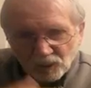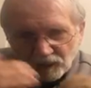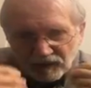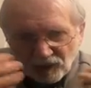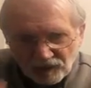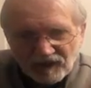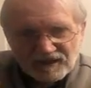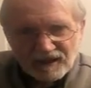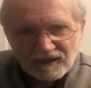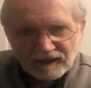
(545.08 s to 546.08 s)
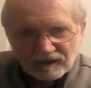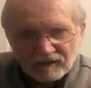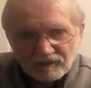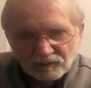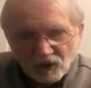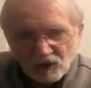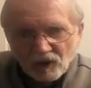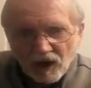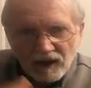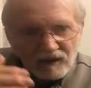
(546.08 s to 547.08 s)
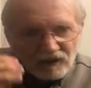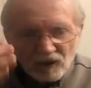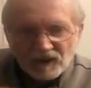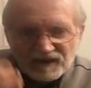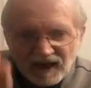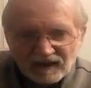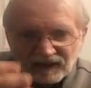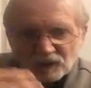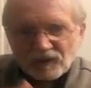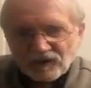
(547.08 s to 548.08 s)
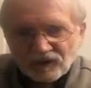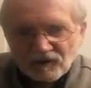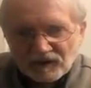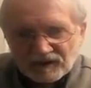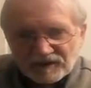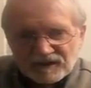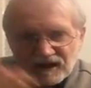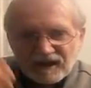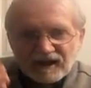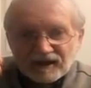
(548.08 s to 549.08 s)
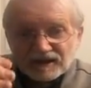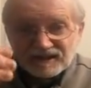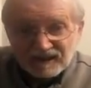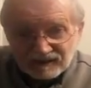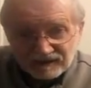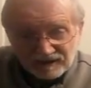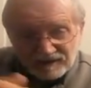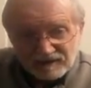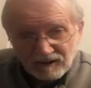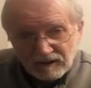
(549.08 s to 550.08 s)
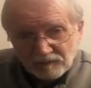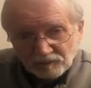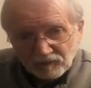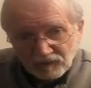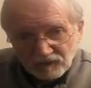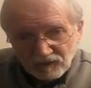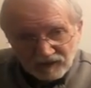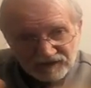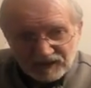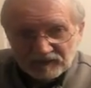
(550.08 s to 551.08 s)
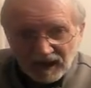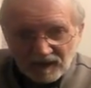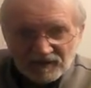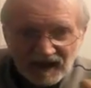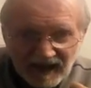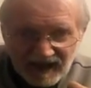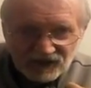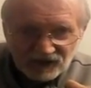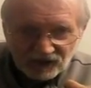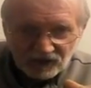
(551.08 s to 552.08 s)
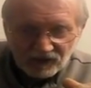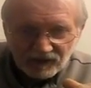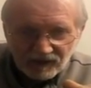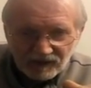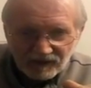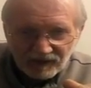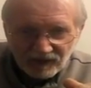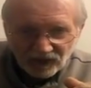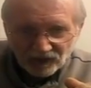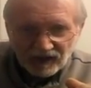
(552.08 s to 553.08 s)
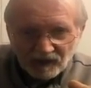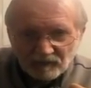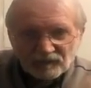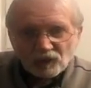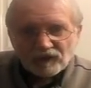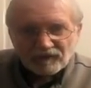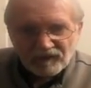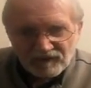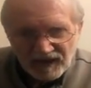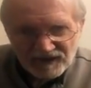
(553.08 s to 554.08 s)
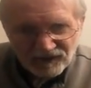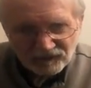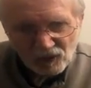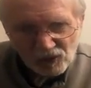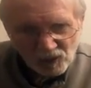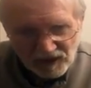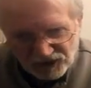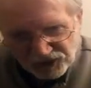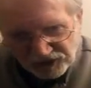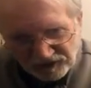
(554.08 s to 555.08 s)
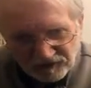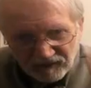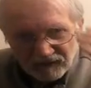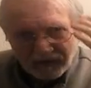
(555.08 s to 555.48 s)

before they say it. Or I know exactly what they're going to say in a sentence, and sometimes I answer them before they've even asked a full question.